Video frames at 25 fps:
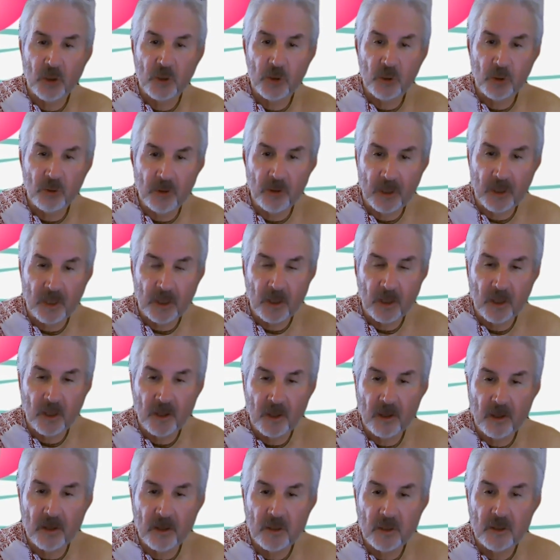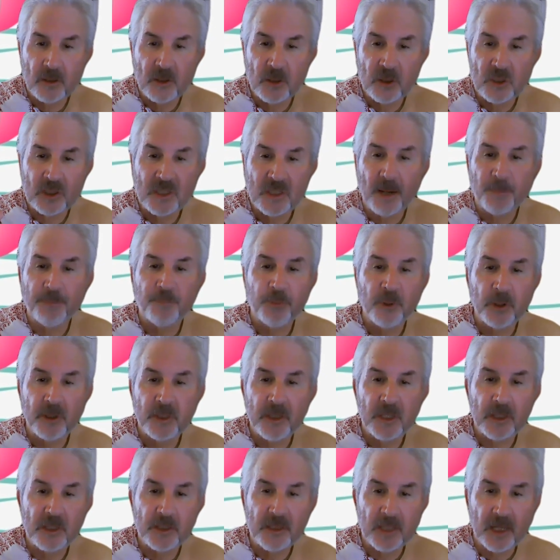to the
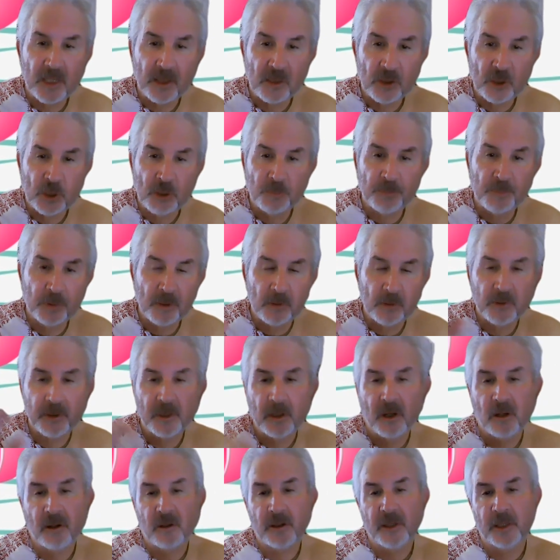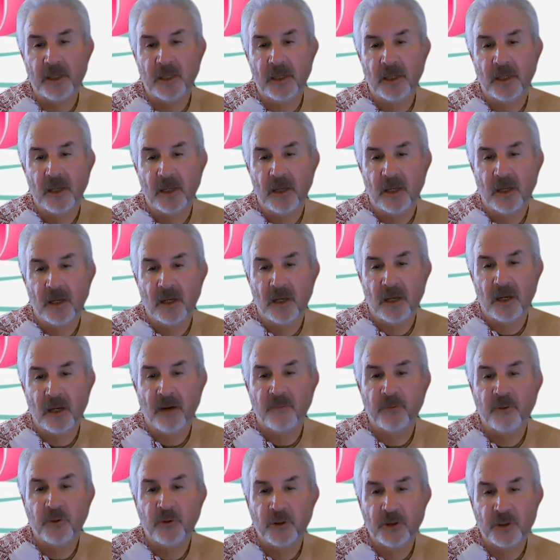separateness and superiority
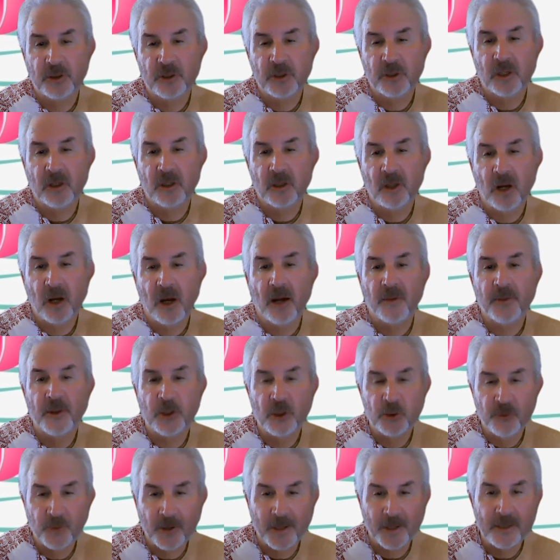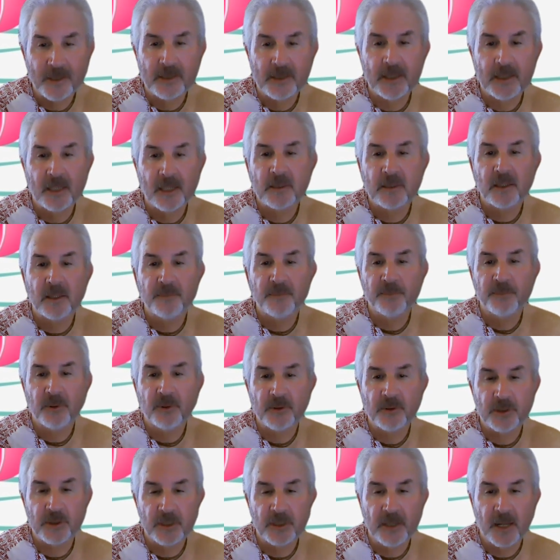of Krishna, God, the transcendent
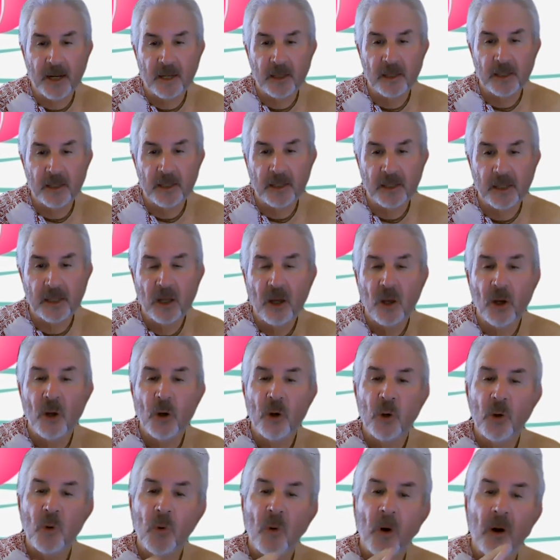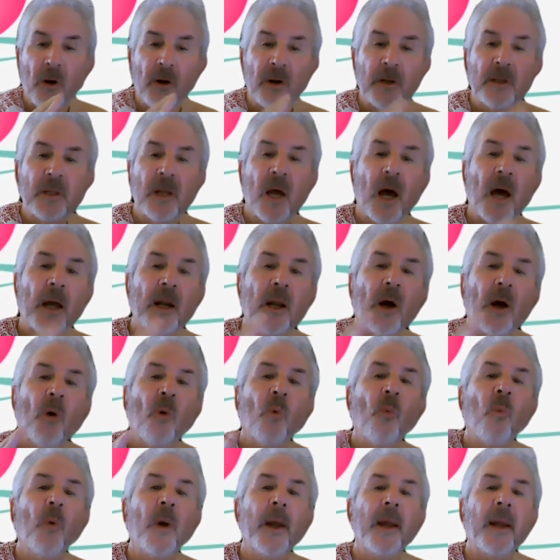personality, who are not
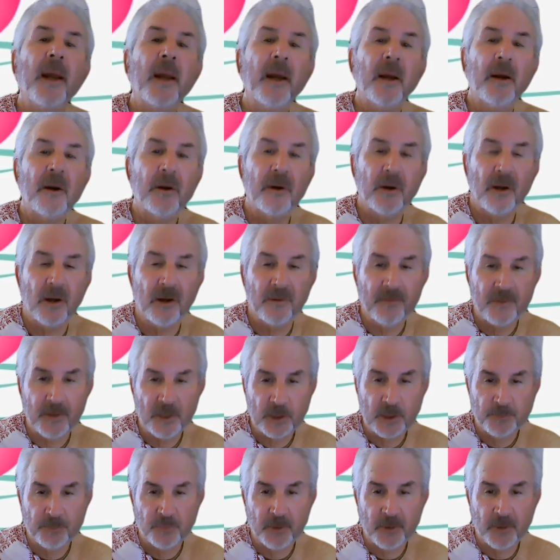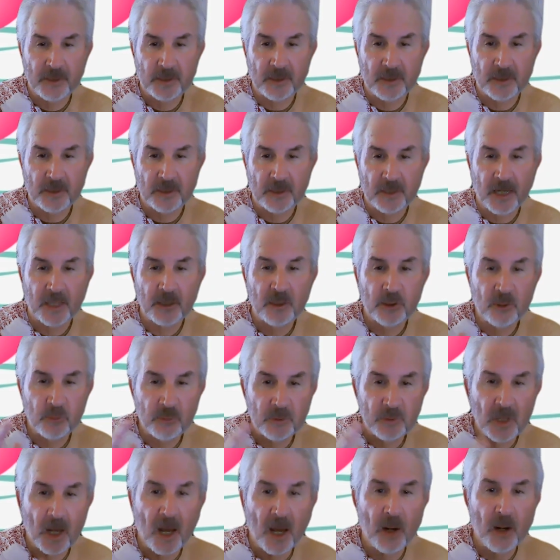aware of his presence and
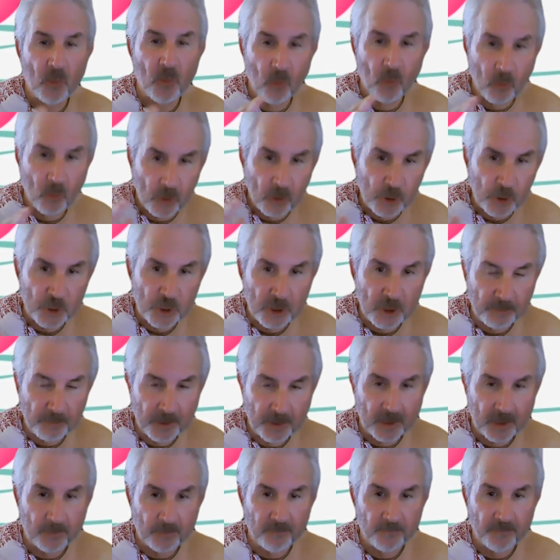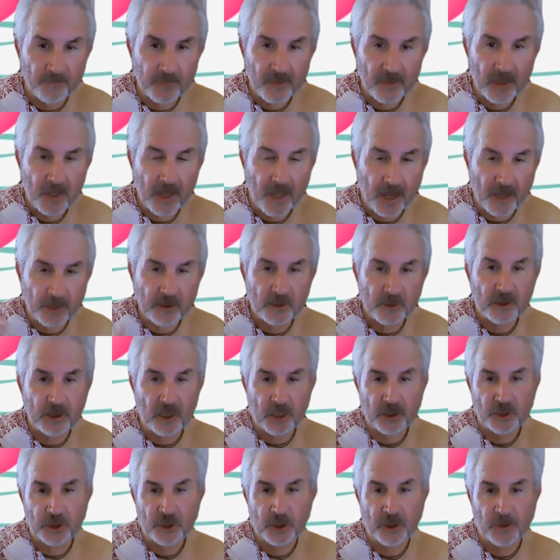do not worship him as
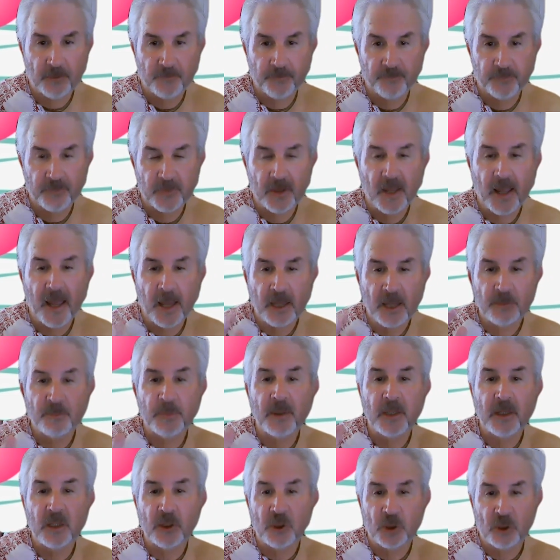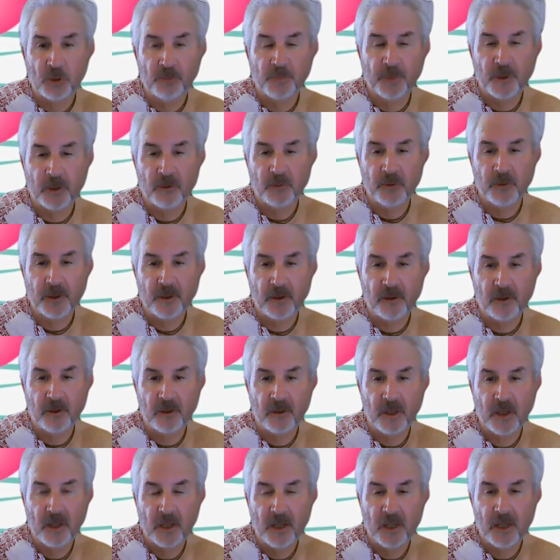such, as being superior.